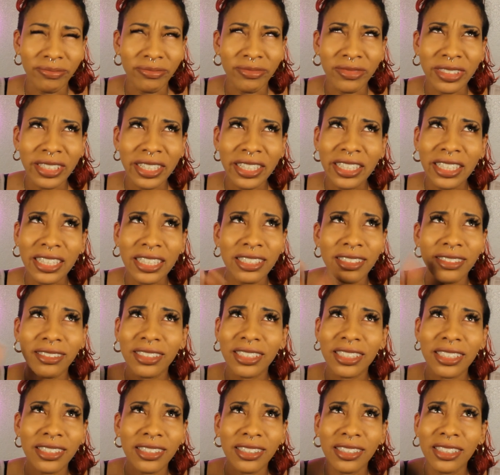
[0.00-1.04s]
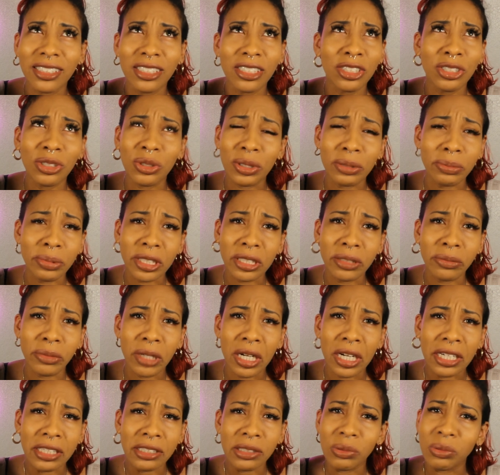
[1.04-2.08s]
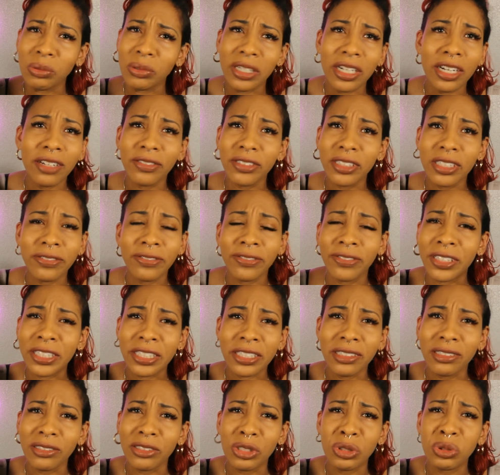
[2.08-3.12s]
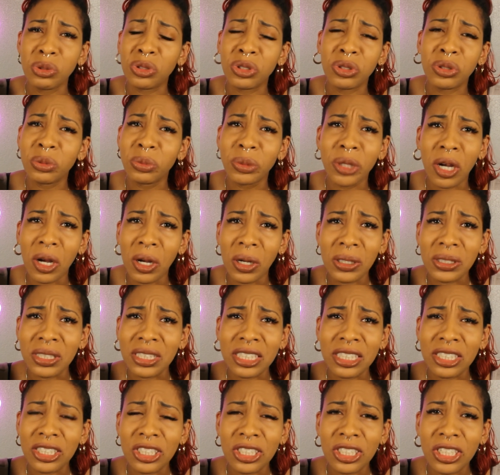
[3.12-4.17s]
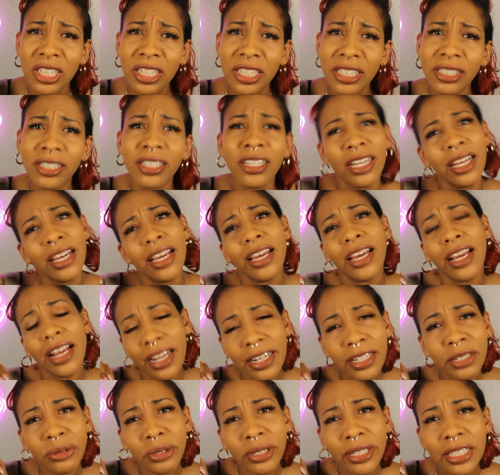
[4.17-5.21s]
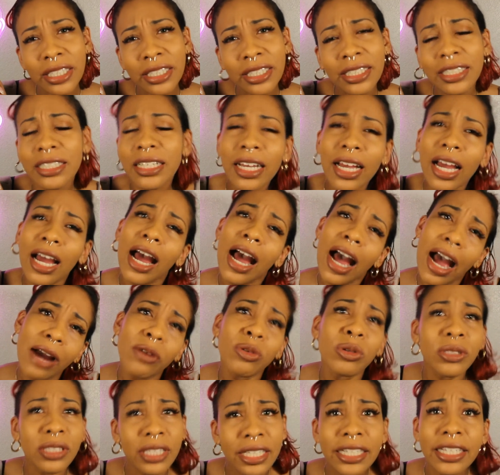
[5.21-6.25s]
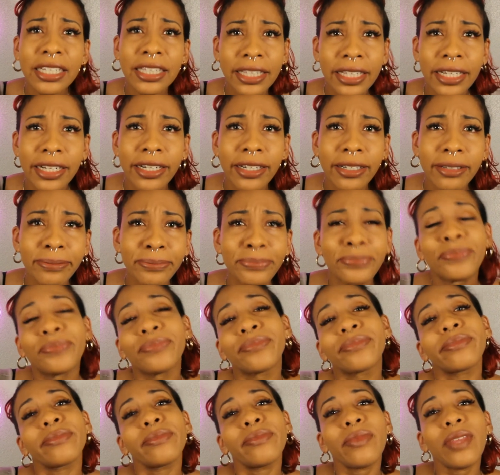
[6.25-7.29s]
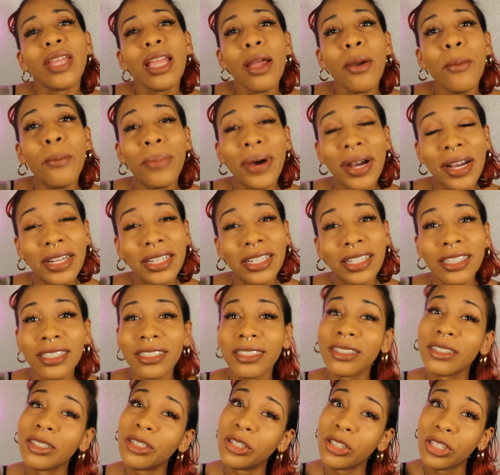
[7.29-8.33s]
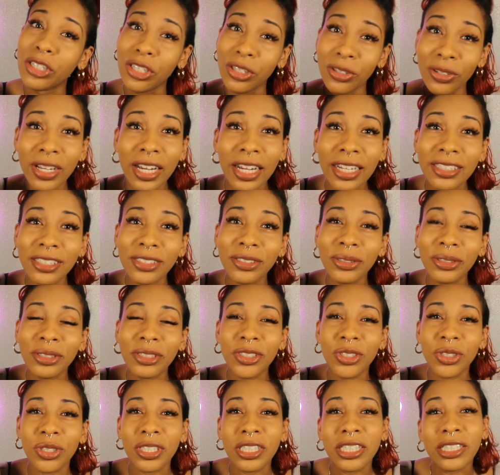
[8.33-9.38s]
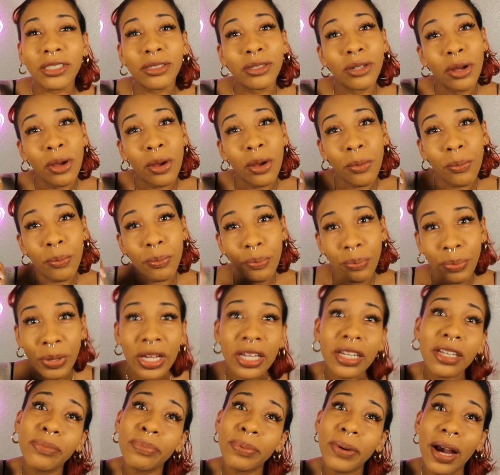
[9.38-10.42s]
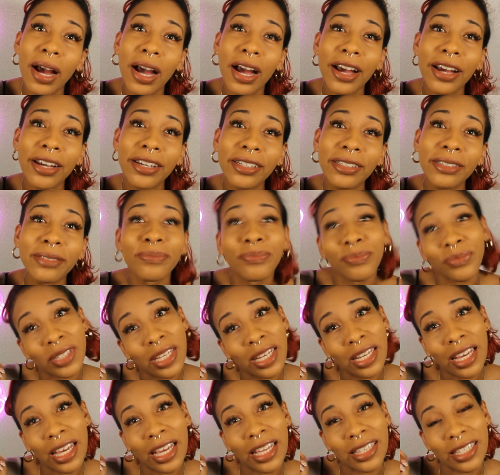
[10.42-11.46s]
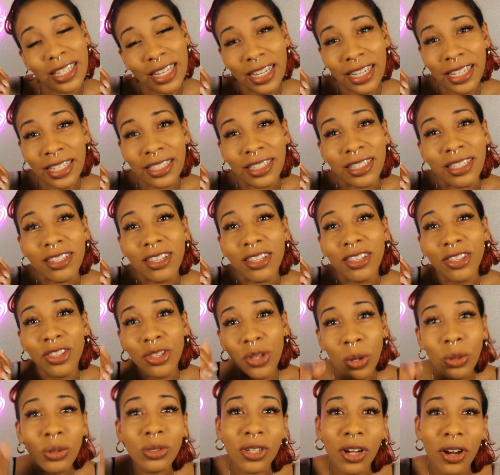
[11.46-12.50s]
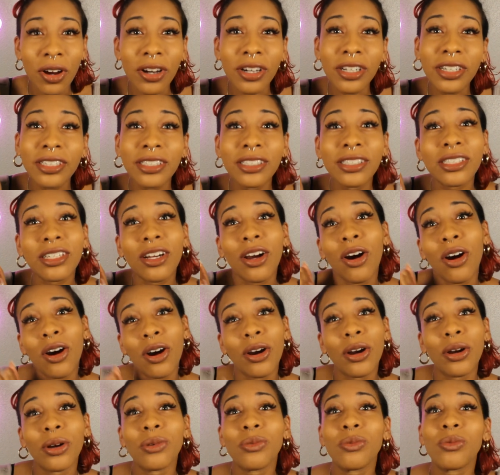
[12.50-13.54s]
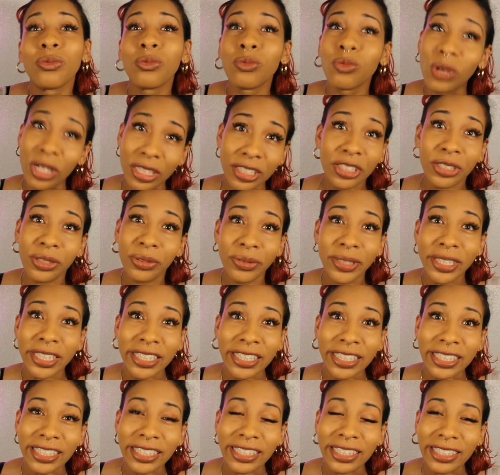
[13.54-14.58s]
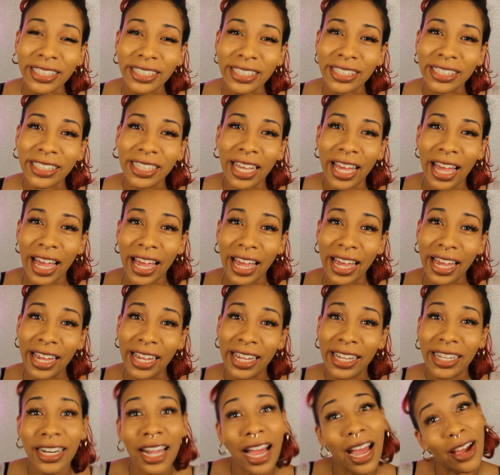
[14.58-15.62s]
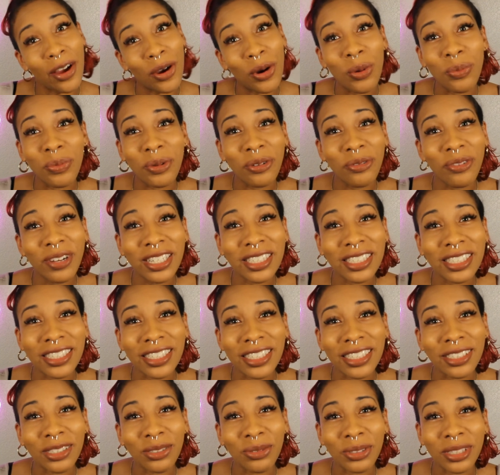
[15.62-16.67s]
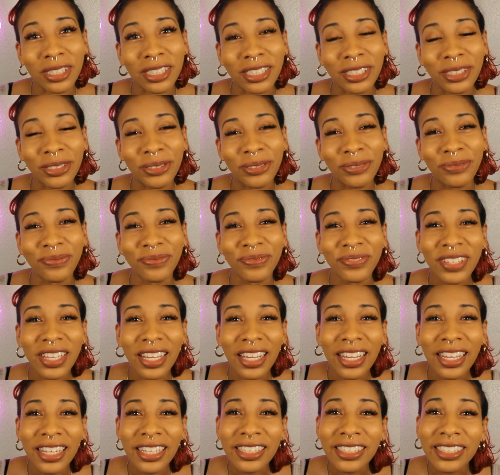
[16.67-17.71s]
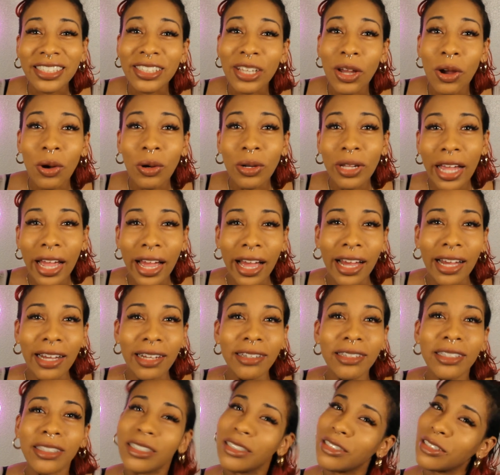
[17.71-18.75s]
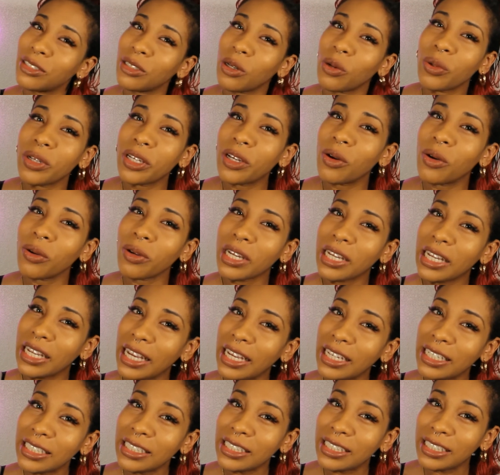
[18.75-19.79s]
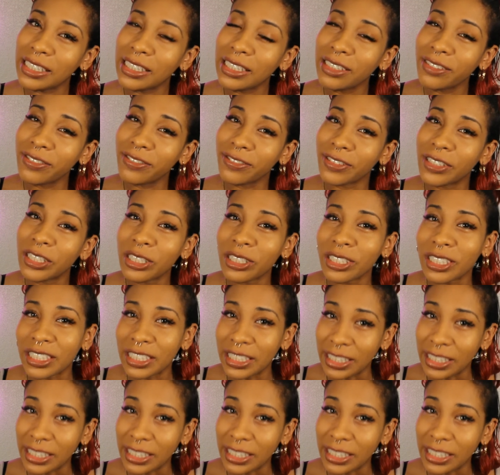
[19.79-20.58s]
link it in the description box, whatever the YouTube calls this shit. Anyways, I will link it there. But you guys know the drill. Pick a pile, and then those cards are what your reading is, and I hope it resonates with you. So yeah, so we're gonna get into the first